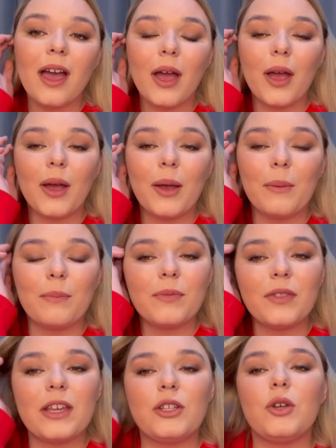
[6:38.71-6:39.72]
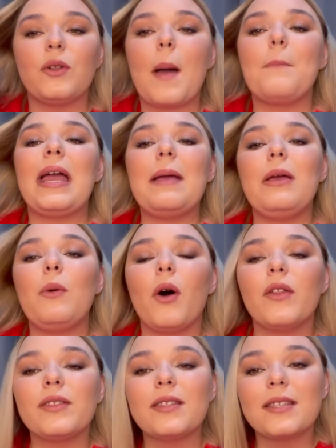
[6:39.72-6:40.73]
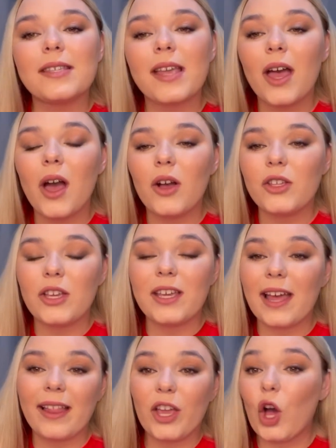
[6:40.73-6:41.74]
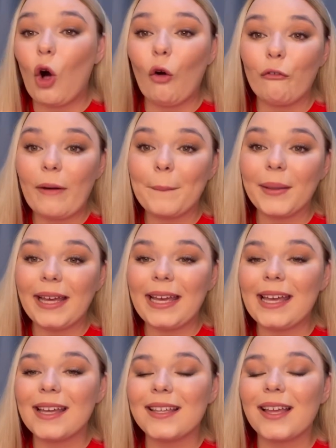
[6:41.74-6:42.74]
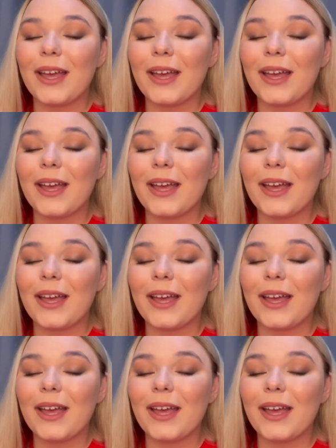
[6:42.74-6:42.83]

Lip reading: They do like baby ones, so you can get like your whole family.